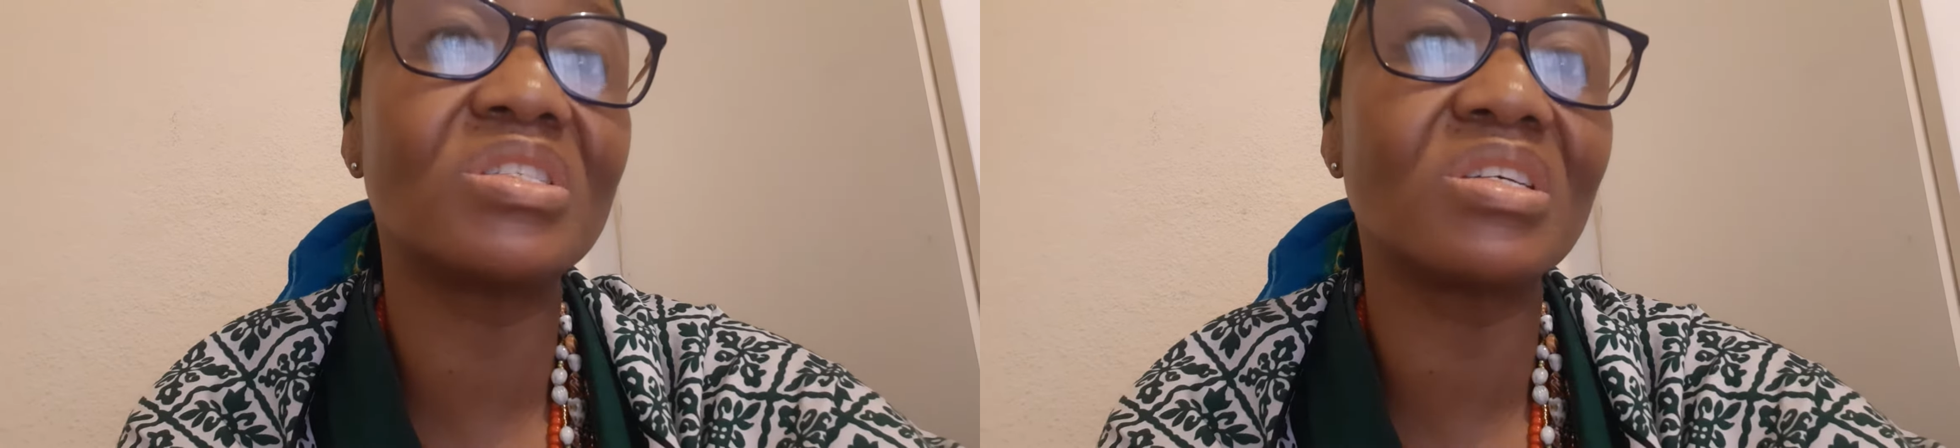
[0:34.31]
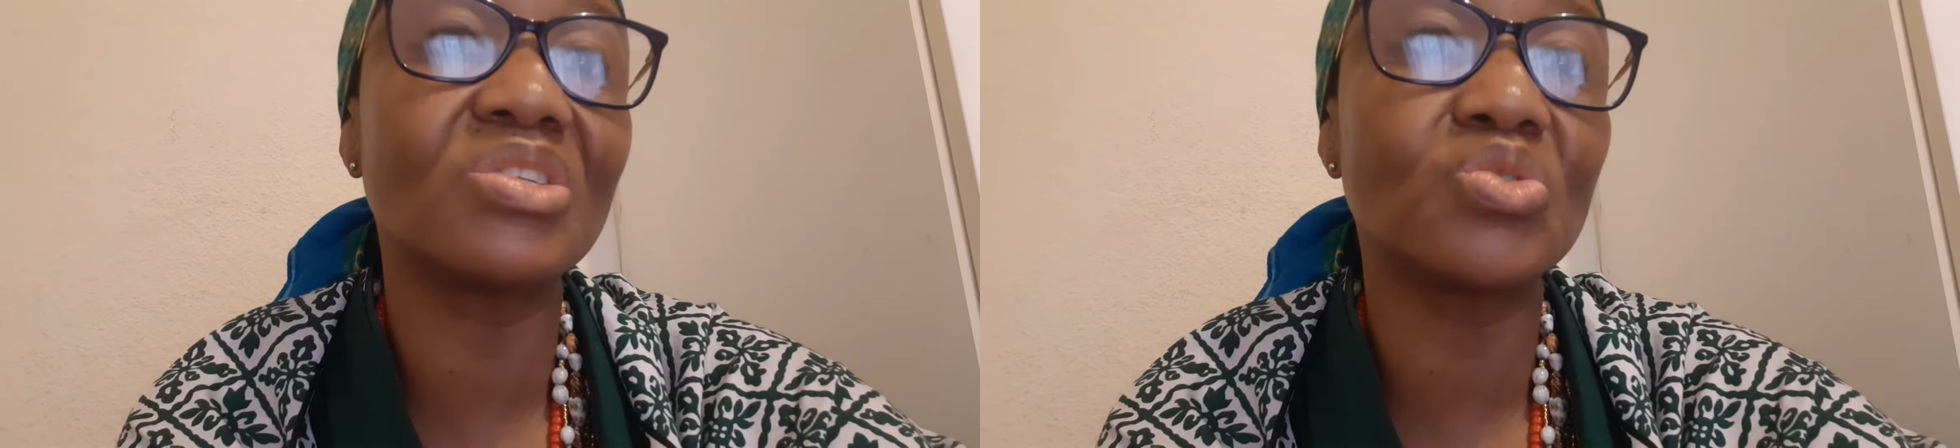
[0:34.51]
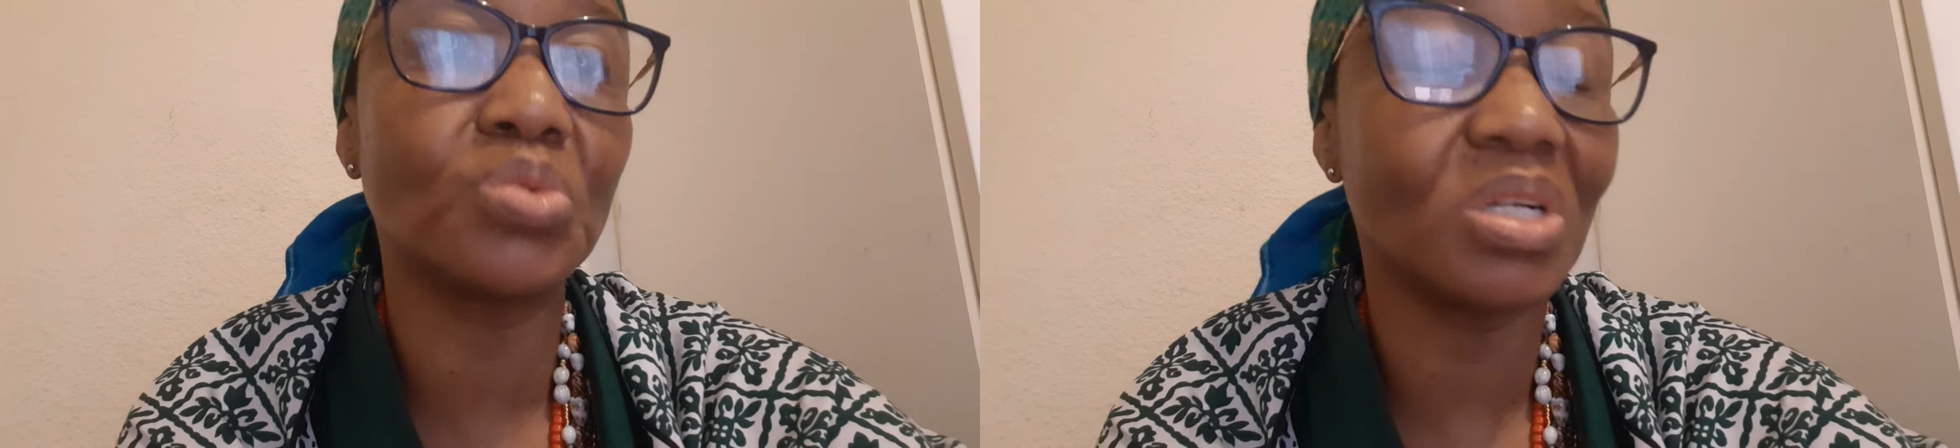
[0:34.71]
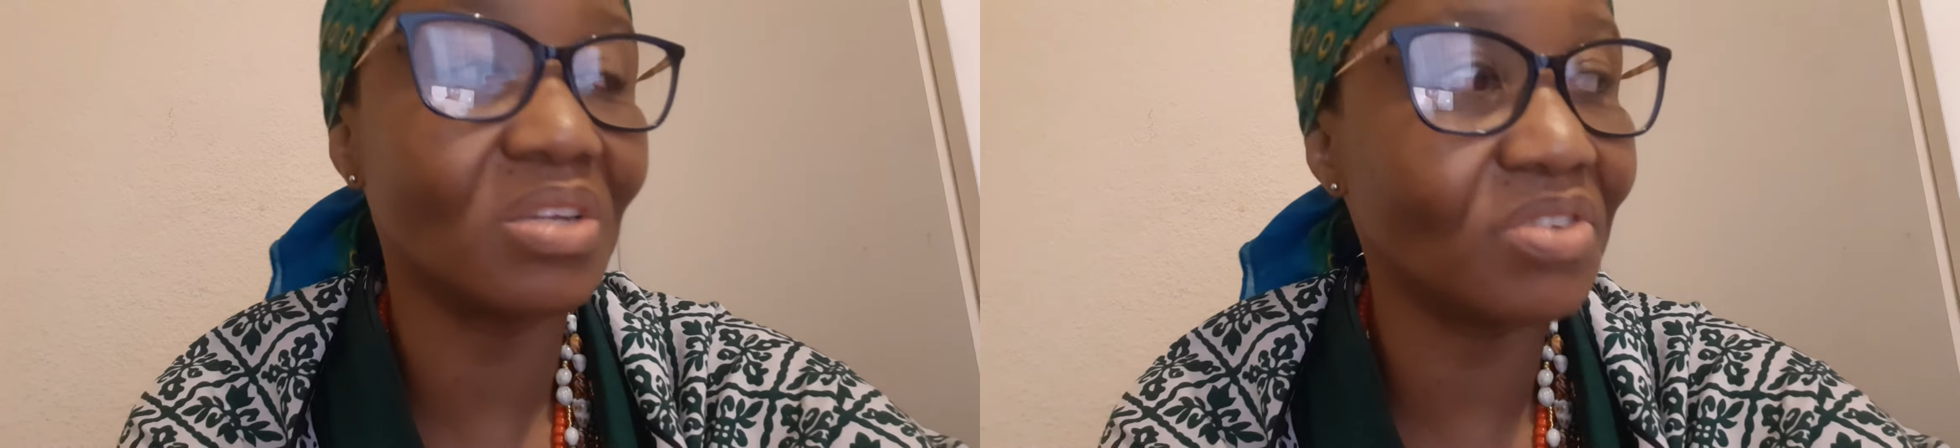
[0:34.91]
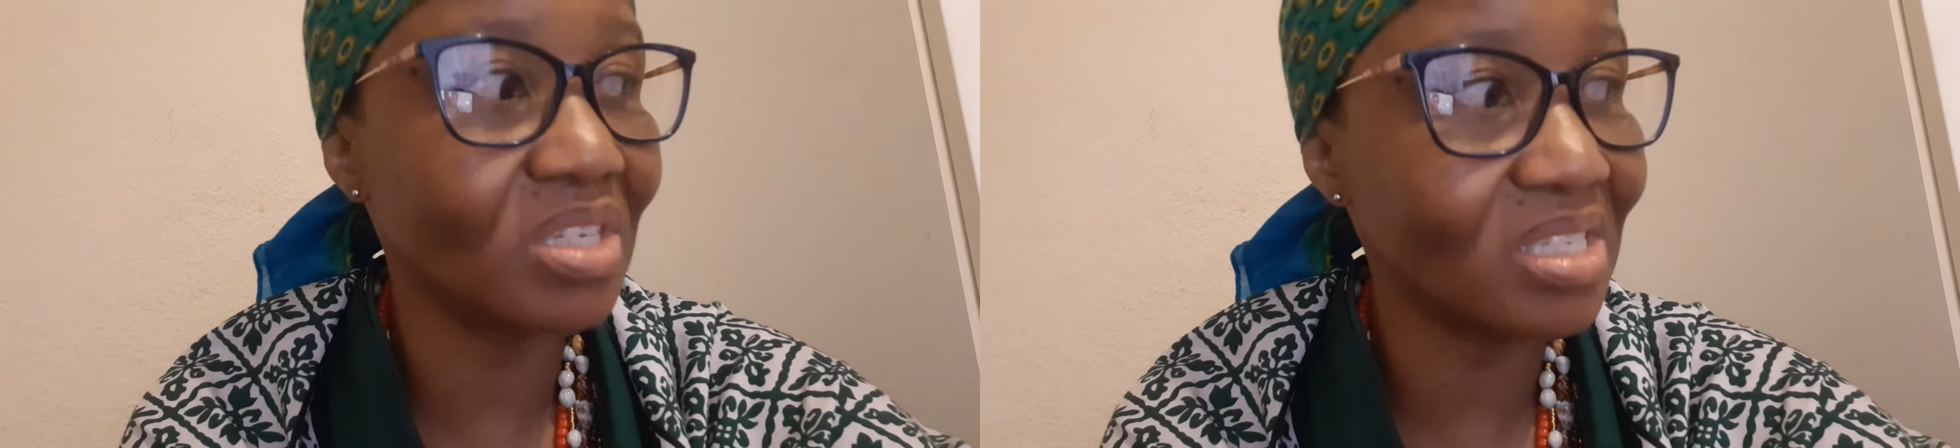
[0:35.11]
things will
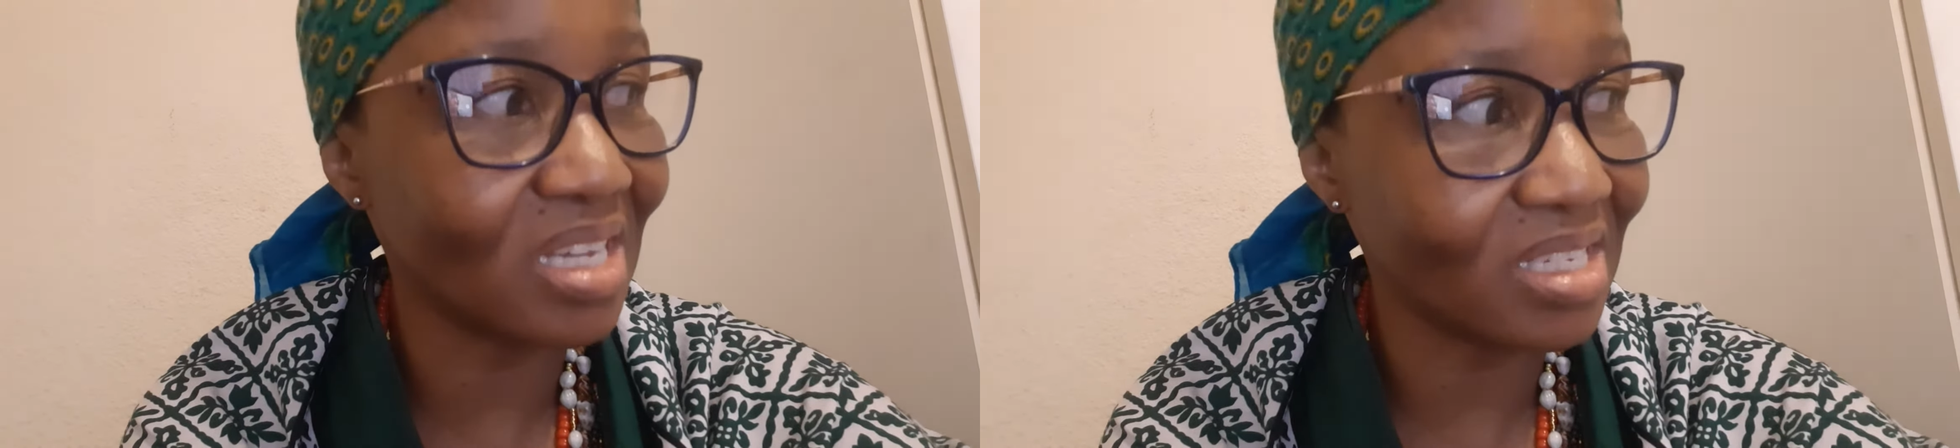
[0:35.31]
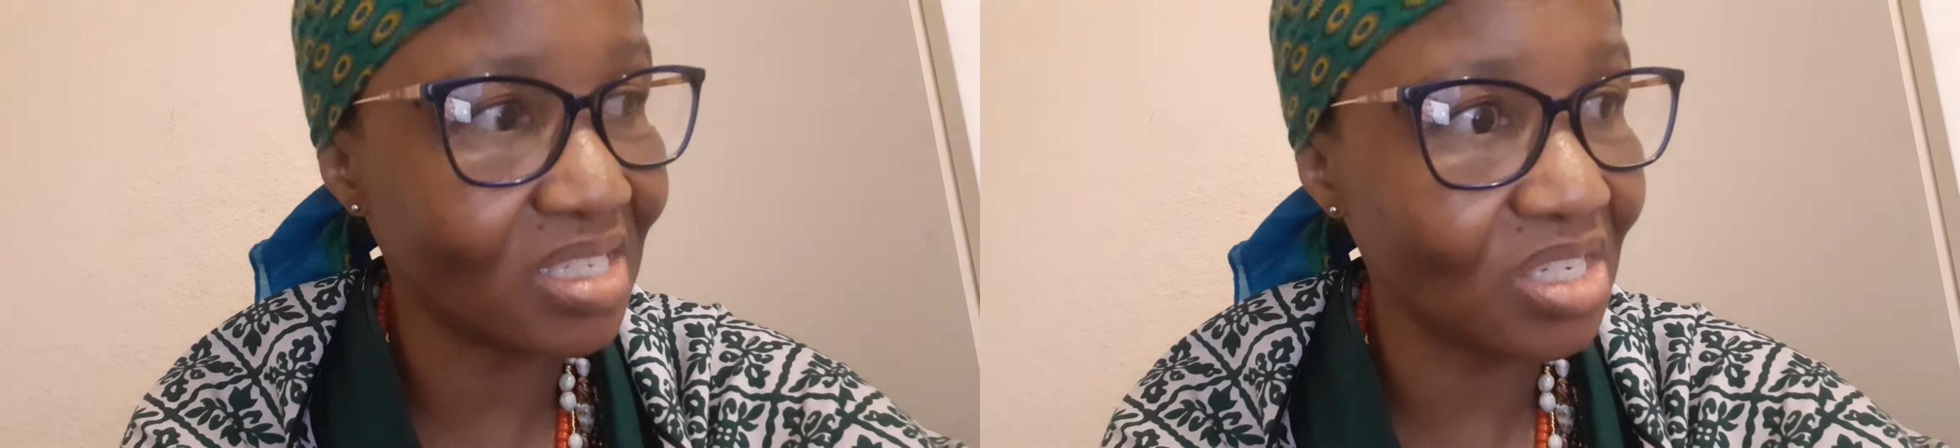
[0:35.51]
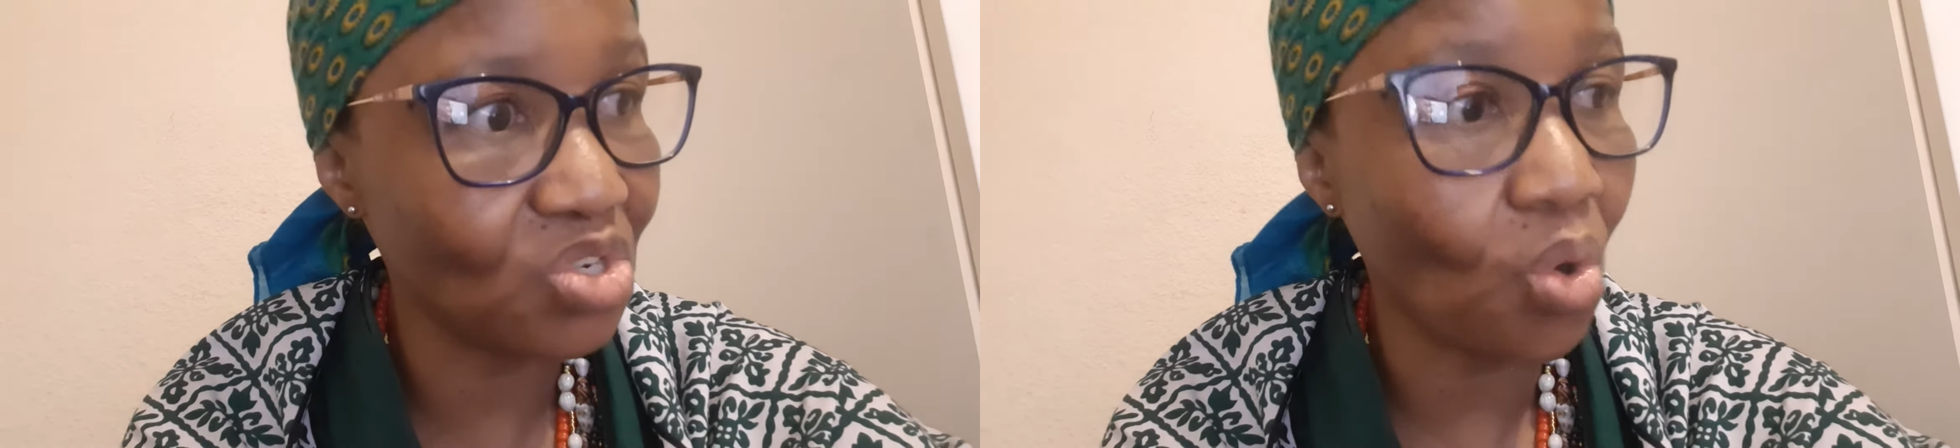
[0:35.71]
even succeed